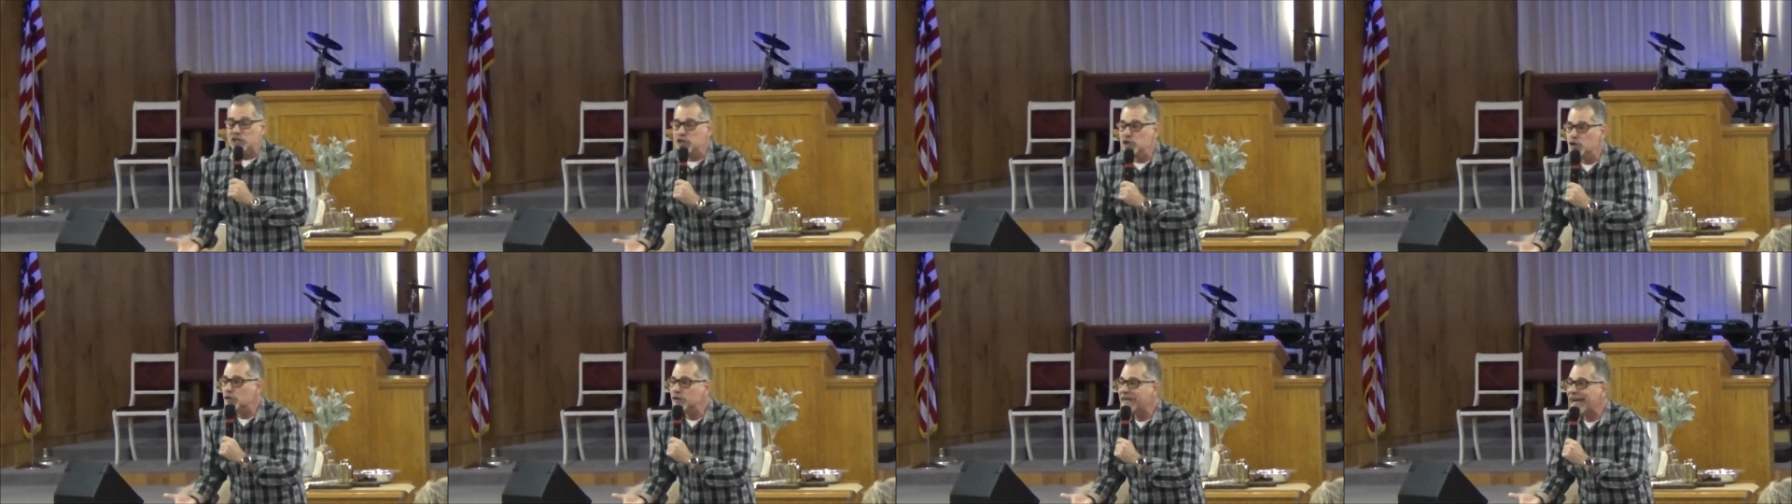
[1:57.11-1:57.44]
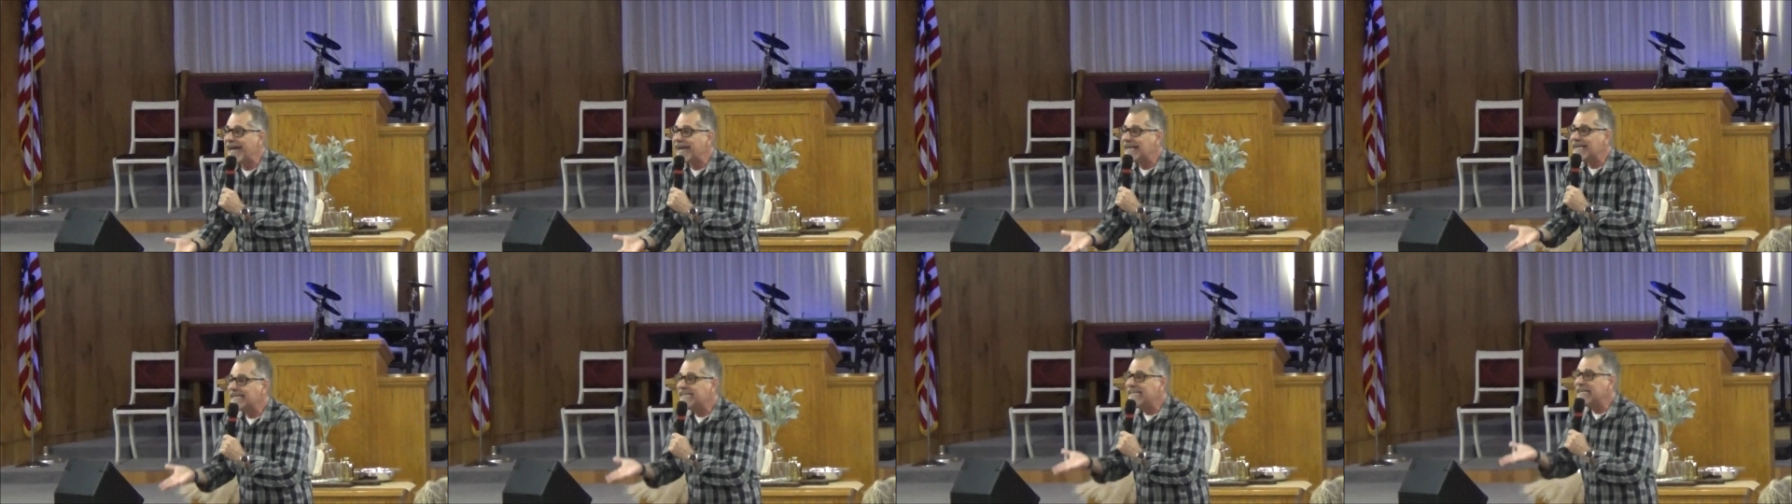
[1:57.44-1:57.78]
You
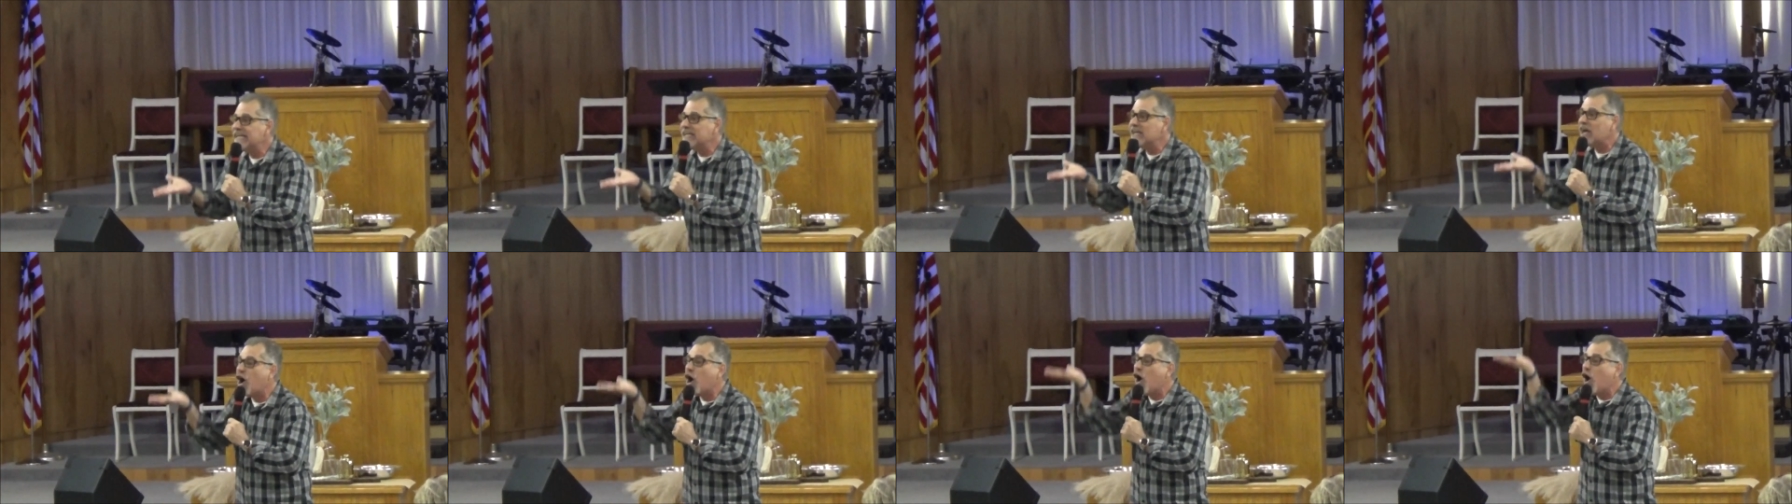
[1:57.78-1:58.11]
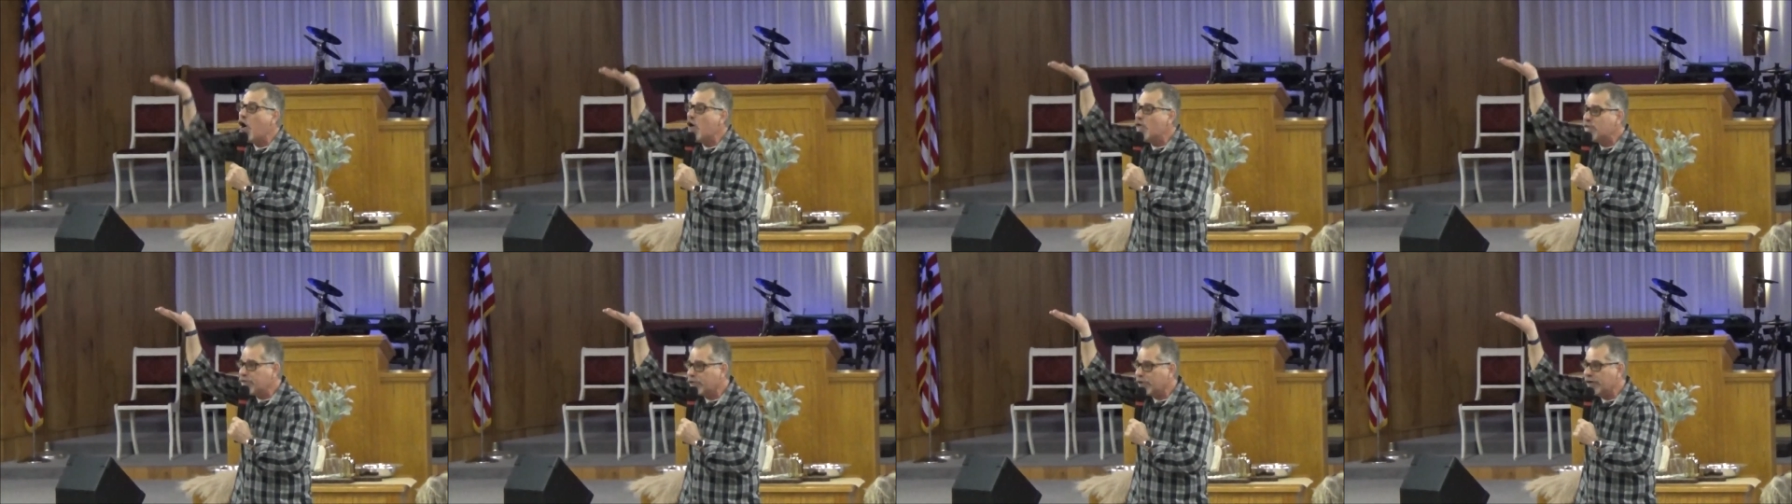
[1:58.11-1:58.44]
got to get
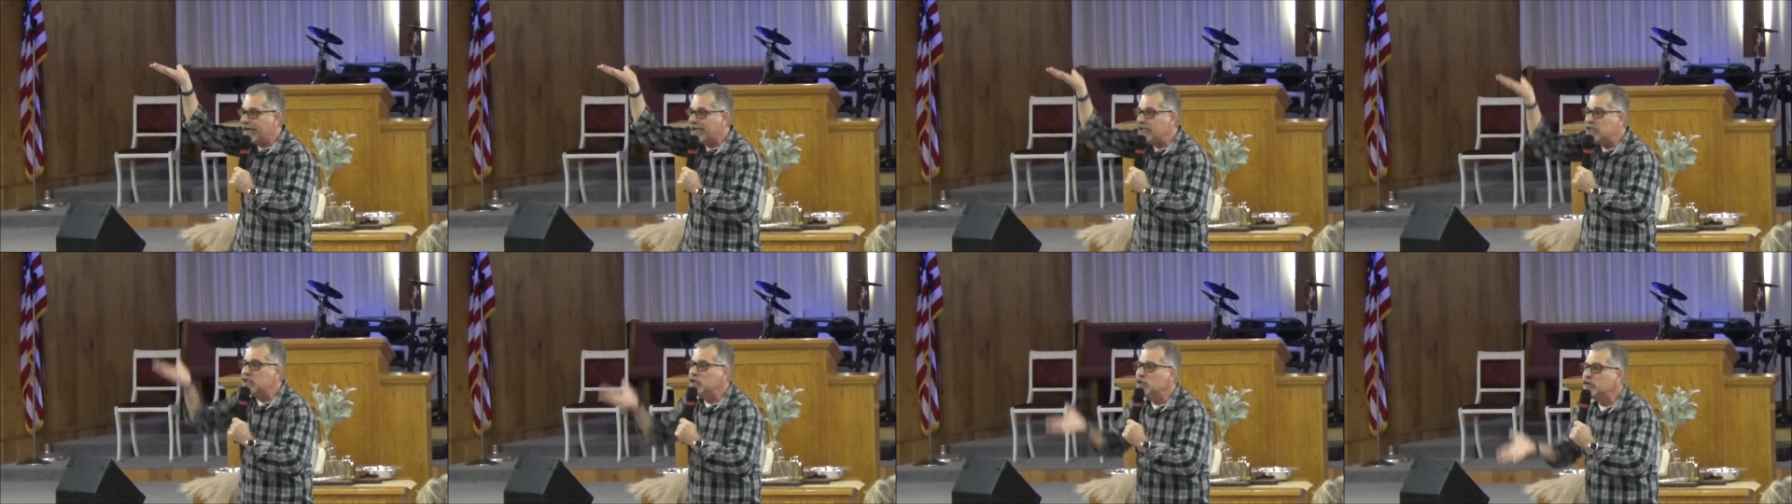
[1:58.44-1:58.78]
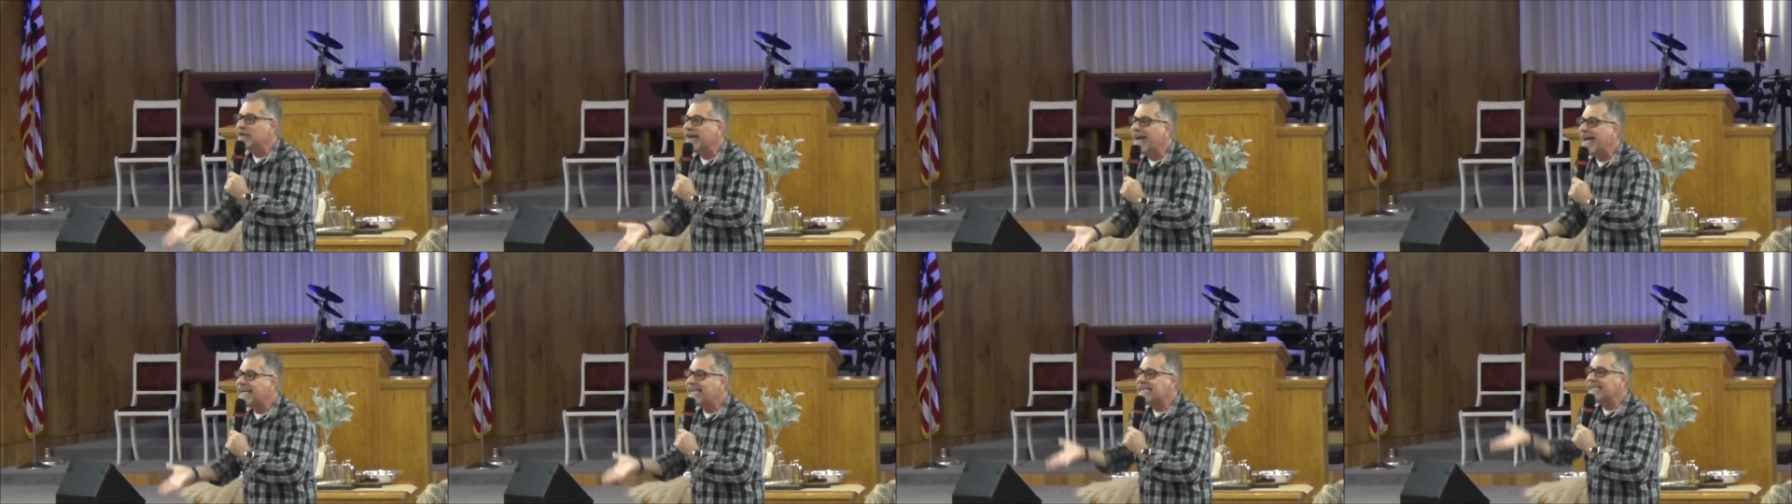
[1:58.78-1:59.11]
over it.
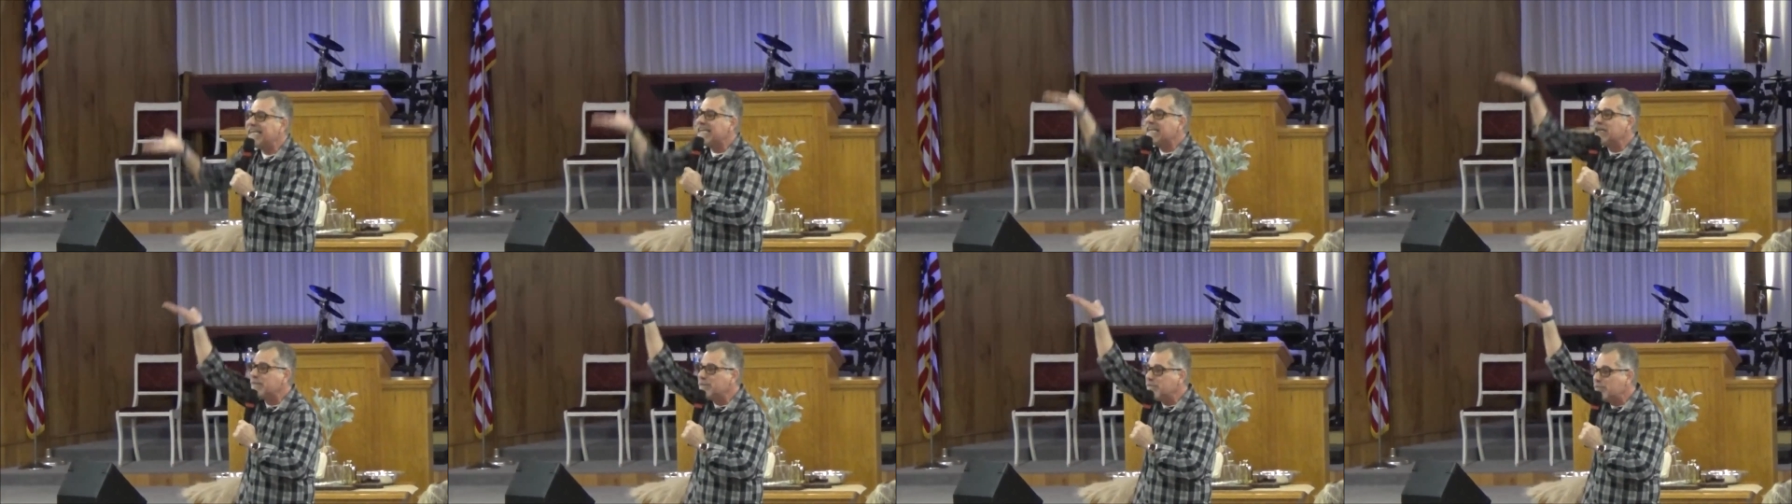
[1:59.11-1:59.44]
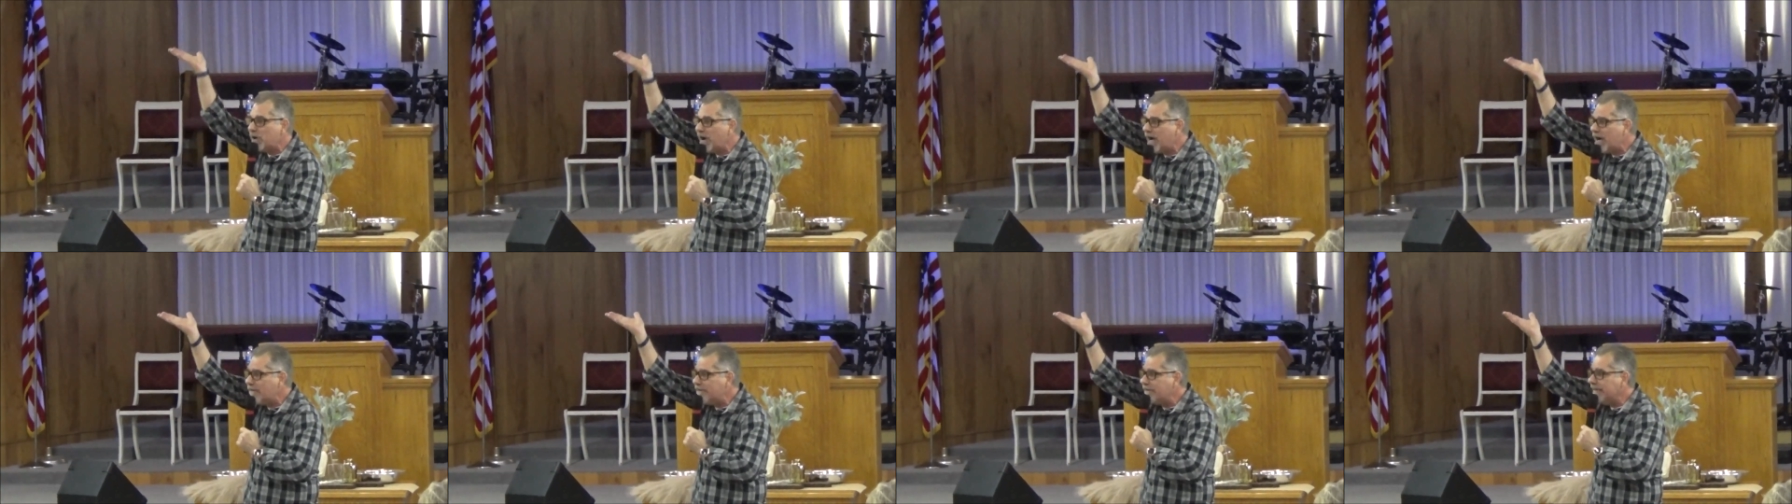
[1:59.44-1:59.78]
You got to get
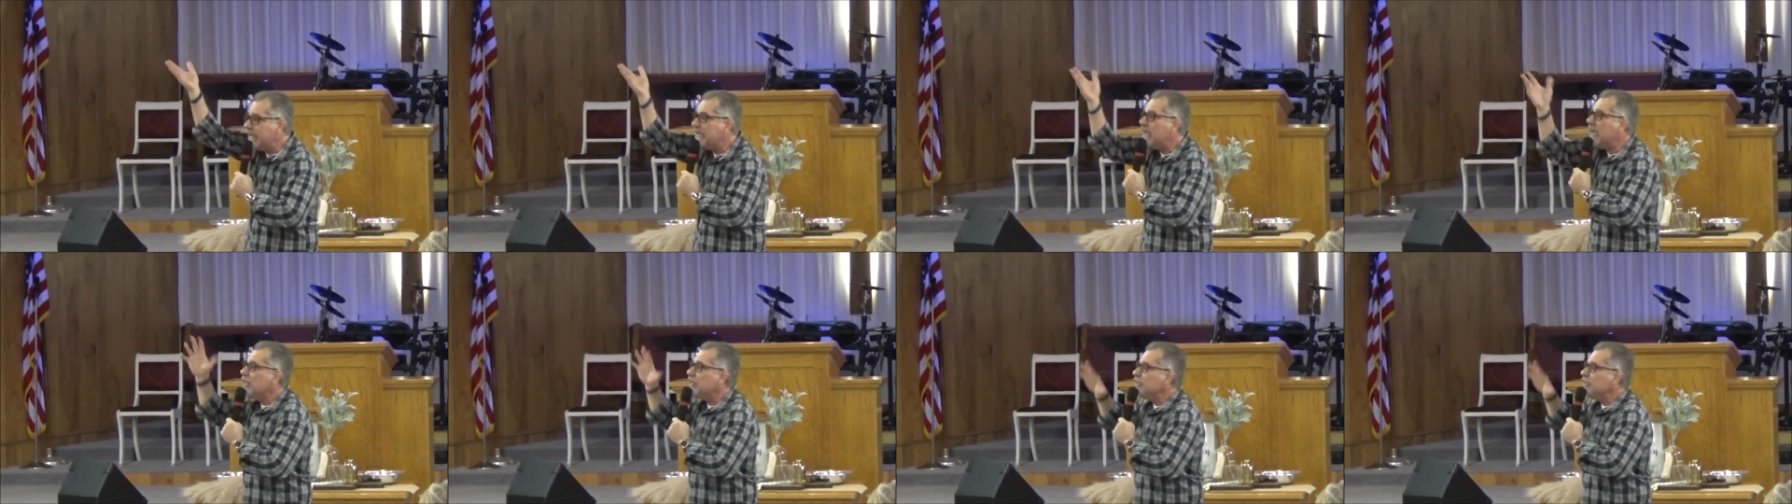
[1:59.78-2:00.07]
above it.